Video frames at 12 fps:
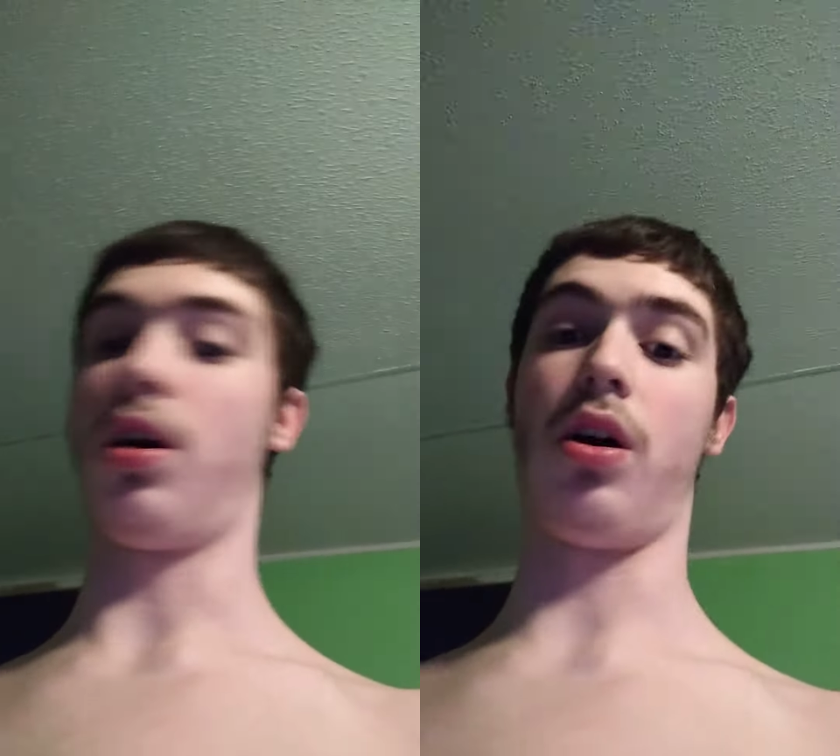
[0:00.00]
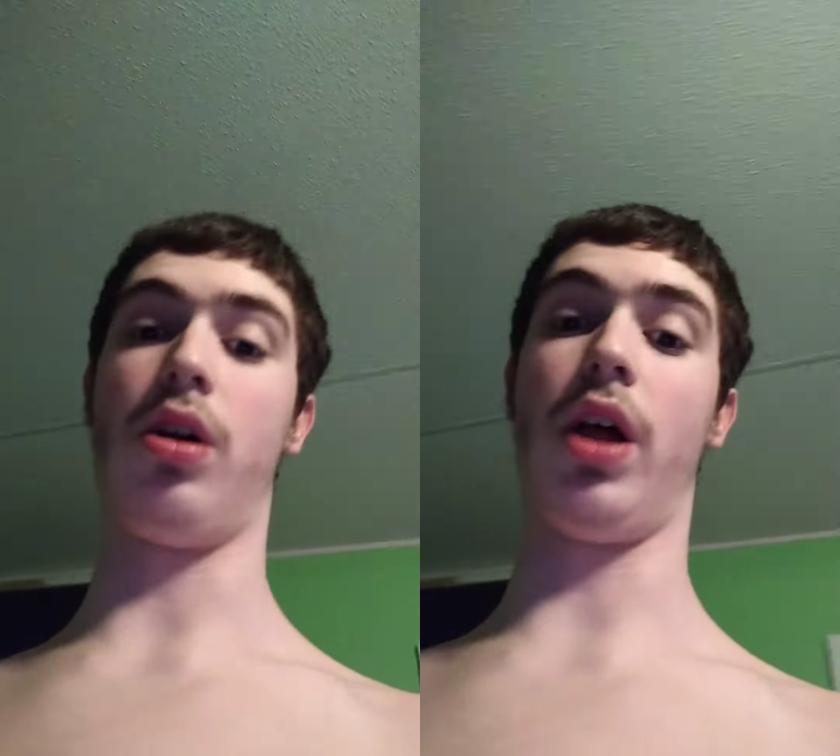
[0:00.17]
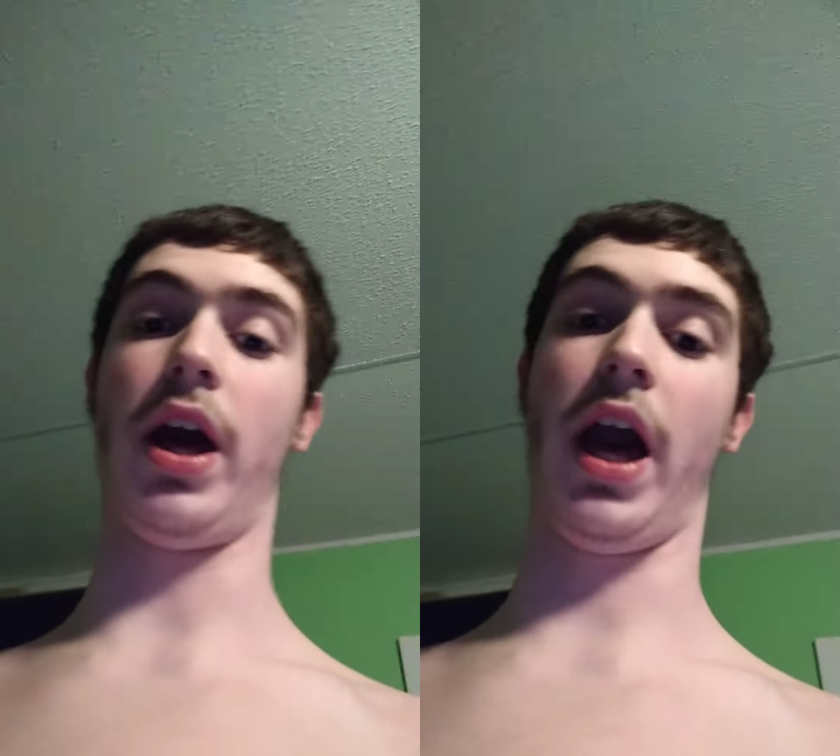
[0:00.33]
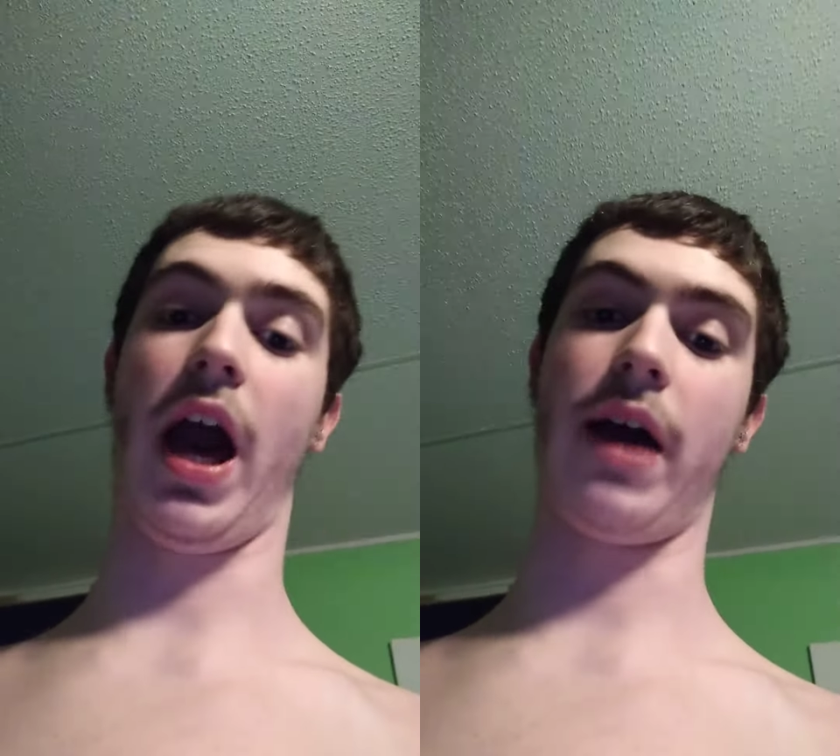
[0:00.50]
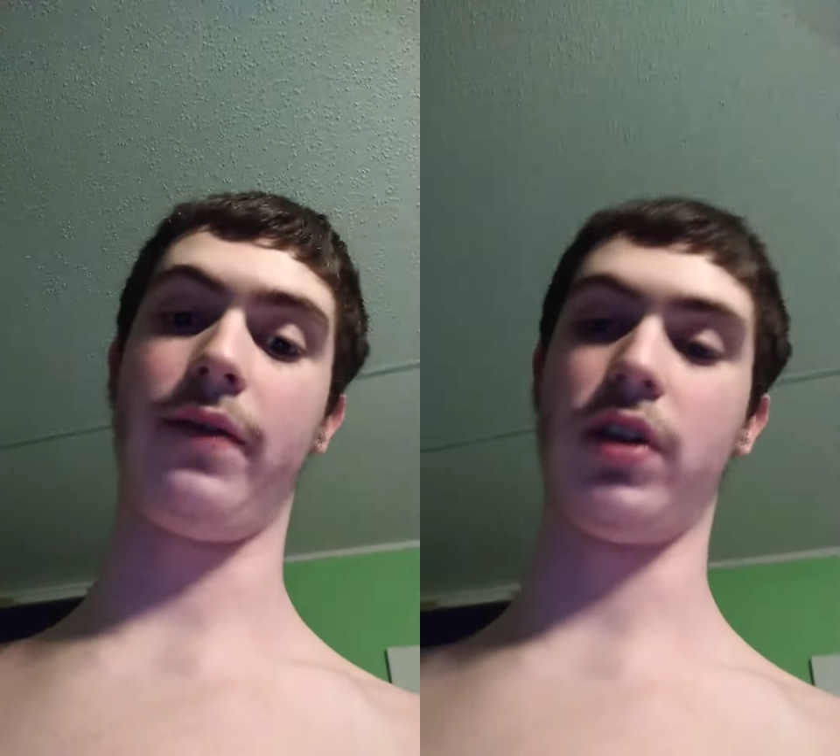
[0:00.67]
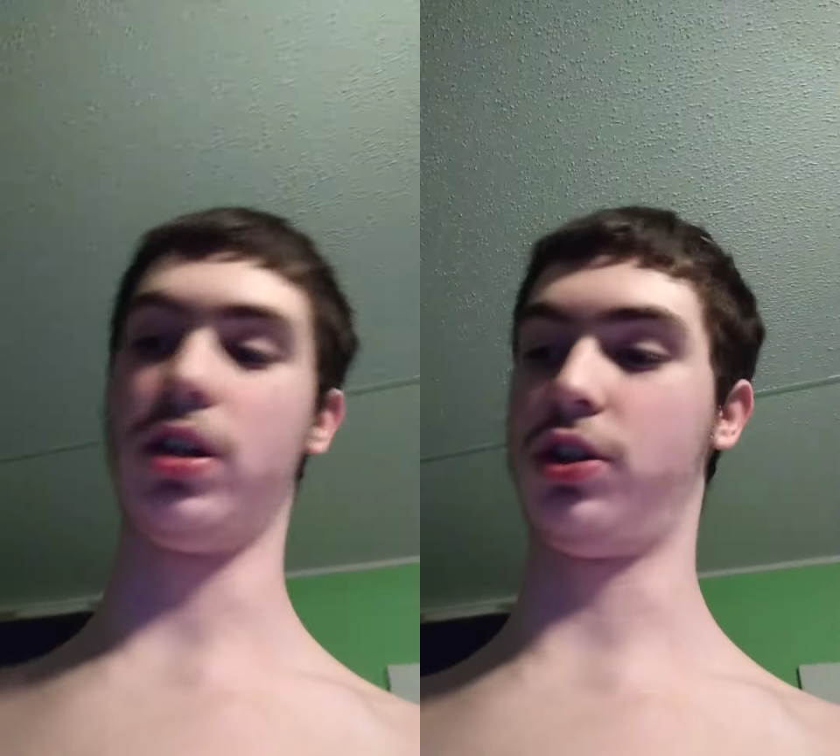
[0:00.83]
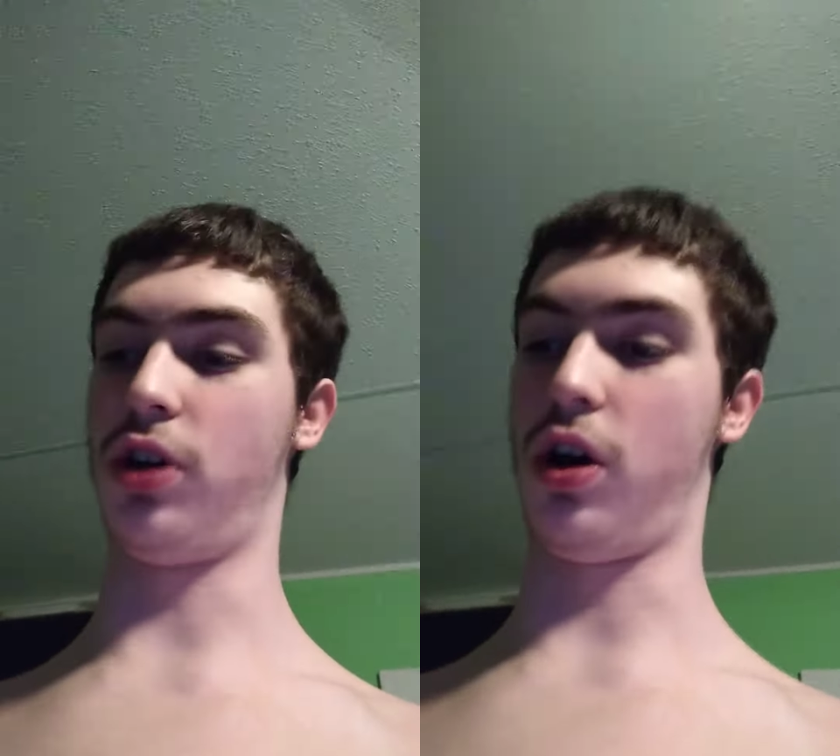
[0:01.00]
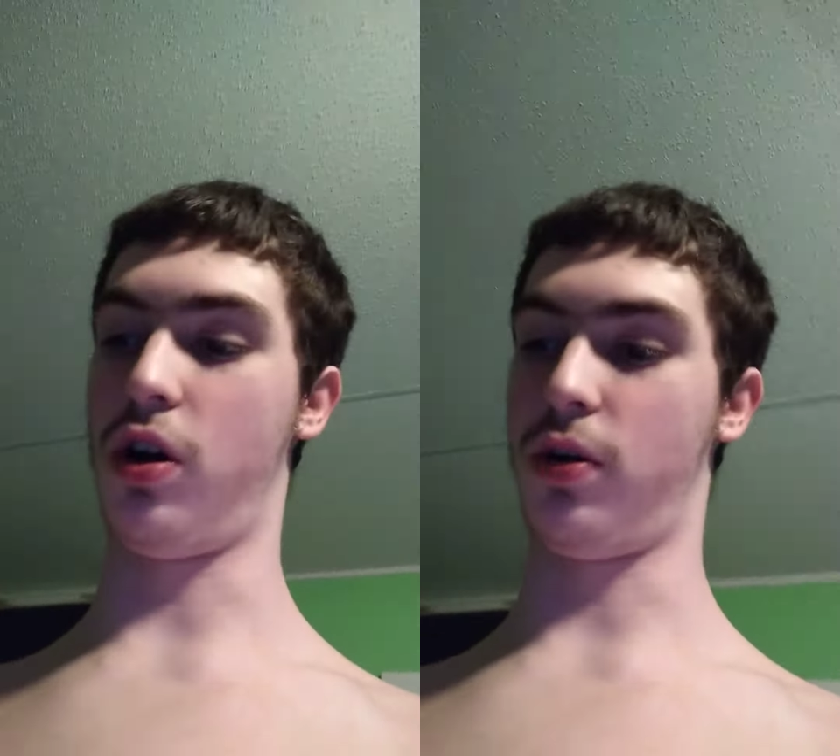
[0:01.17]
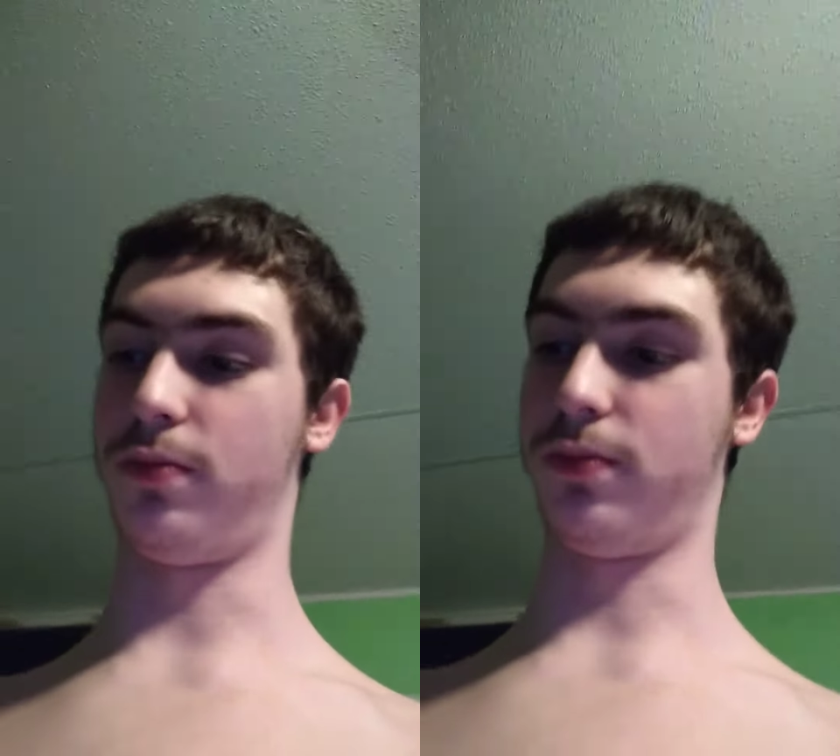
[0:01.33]
All I have is
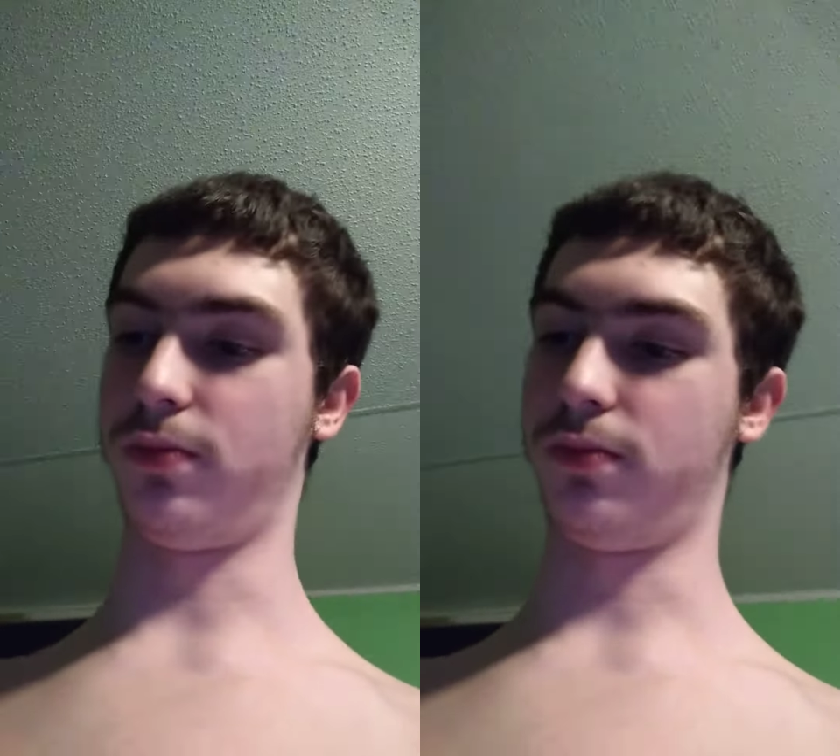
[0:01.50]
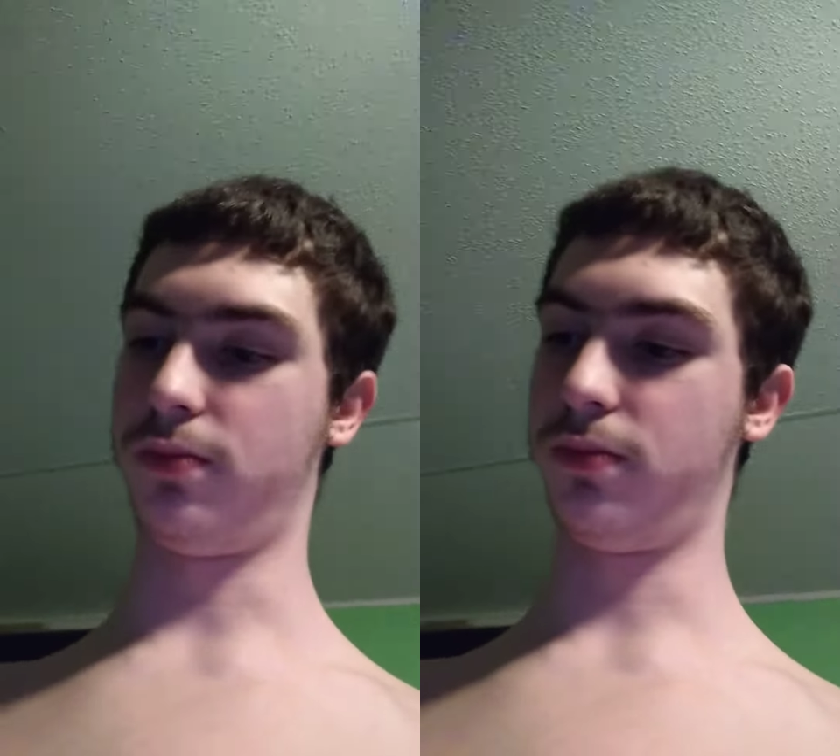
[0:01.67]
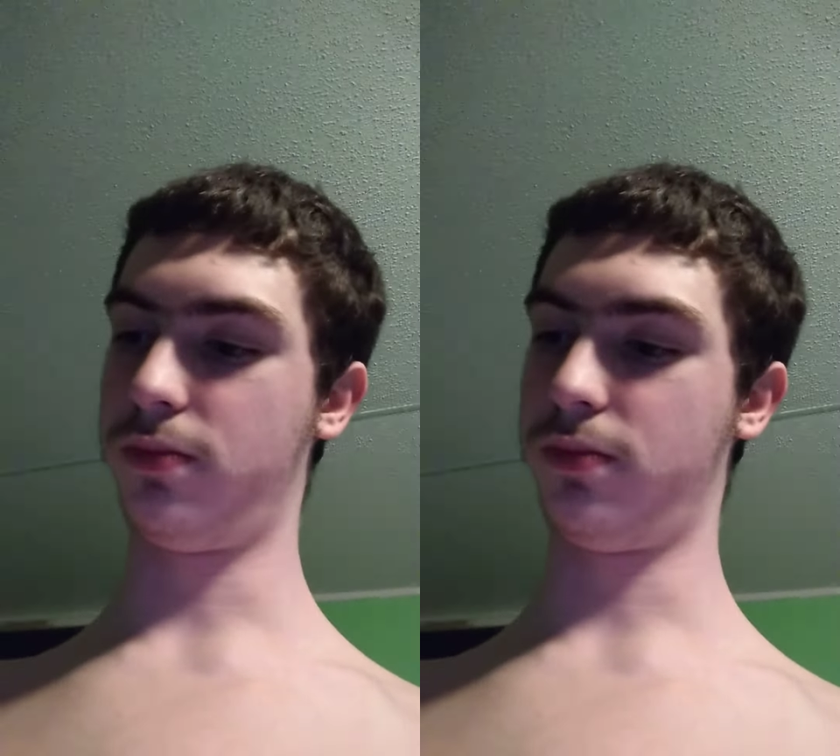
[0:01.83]
um